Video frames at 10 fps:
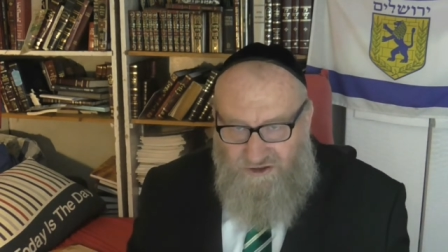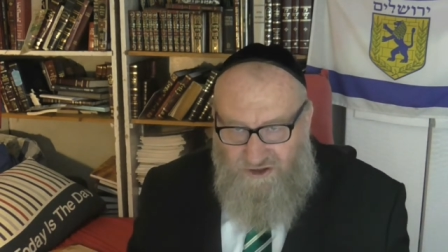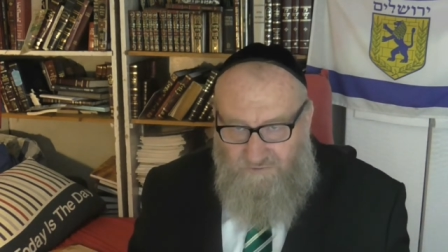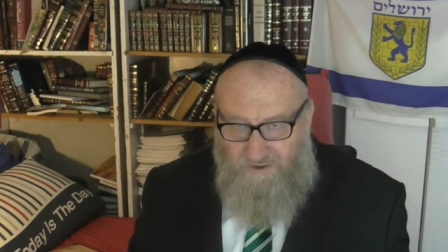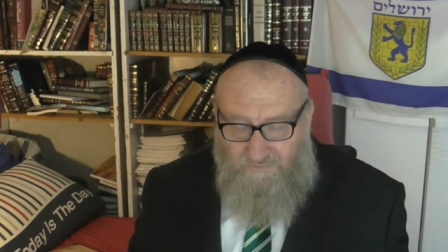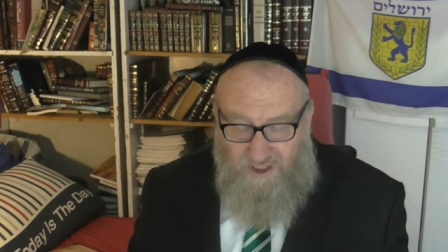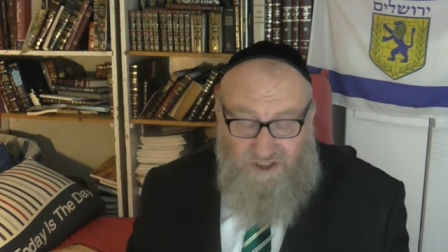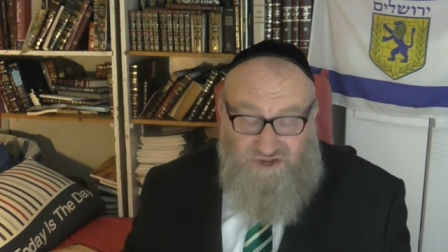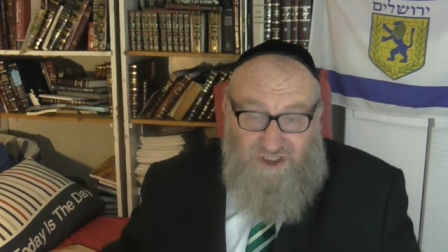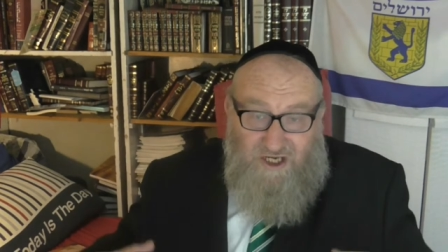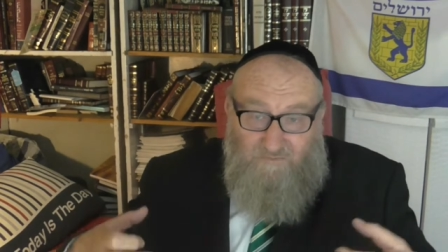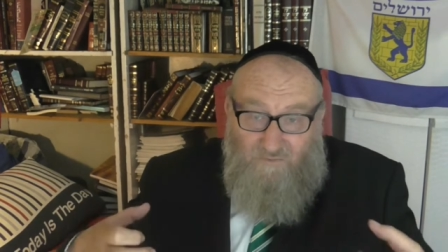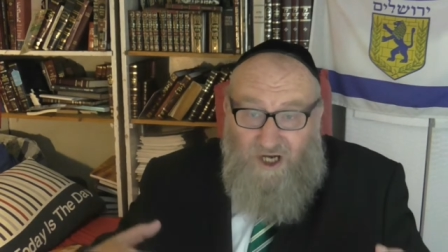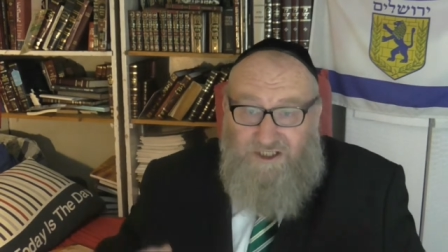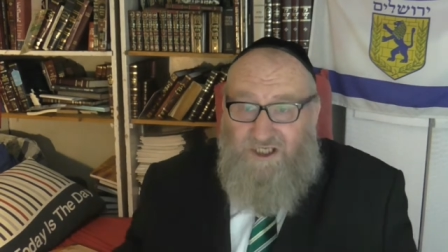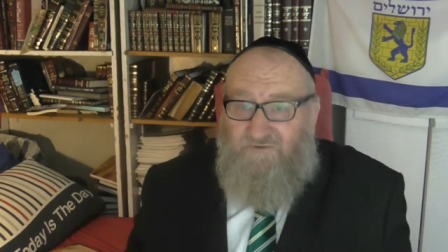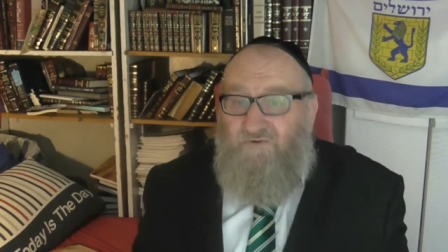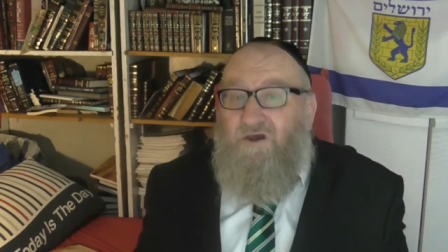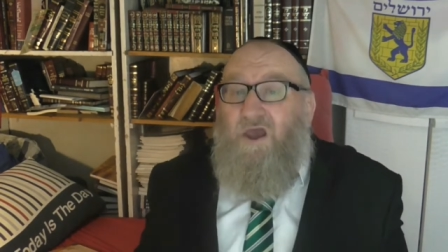on human beings, and it might have.